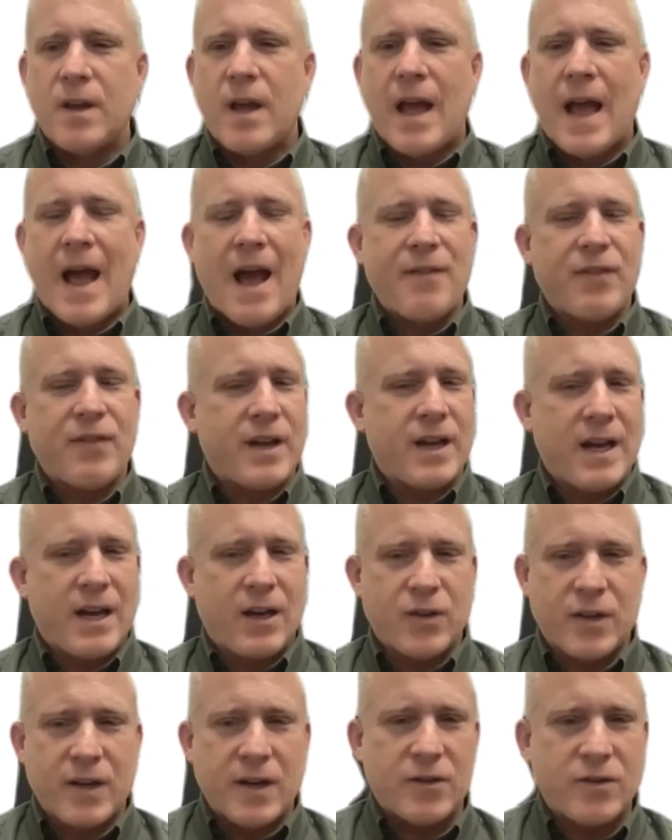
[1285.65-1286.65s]
having a
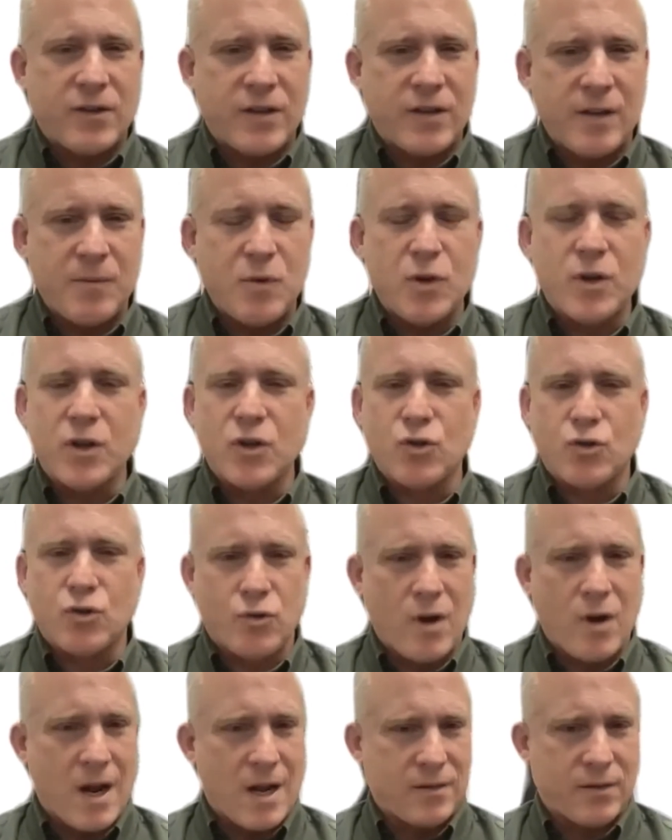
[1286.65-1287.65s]
healthcare team you can
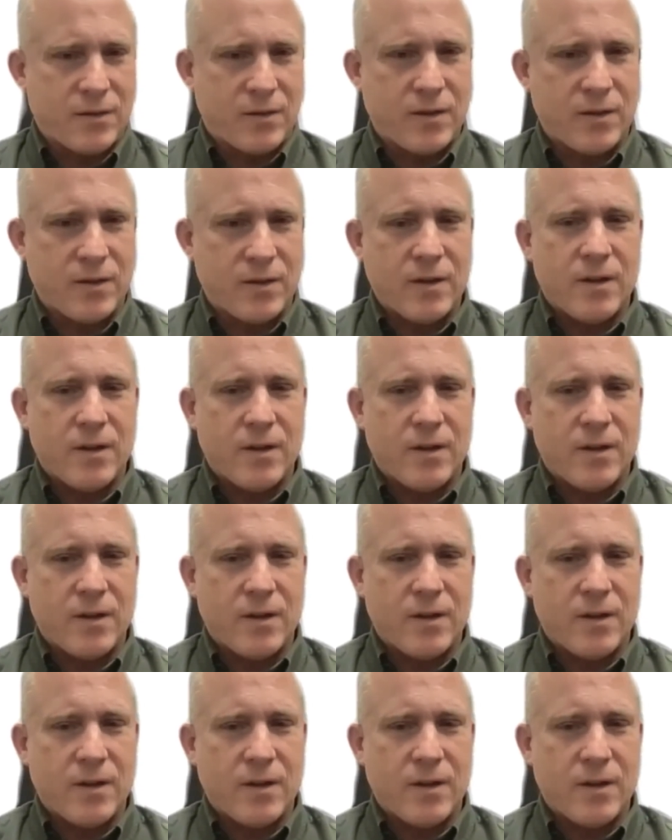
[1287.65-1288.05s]
trust,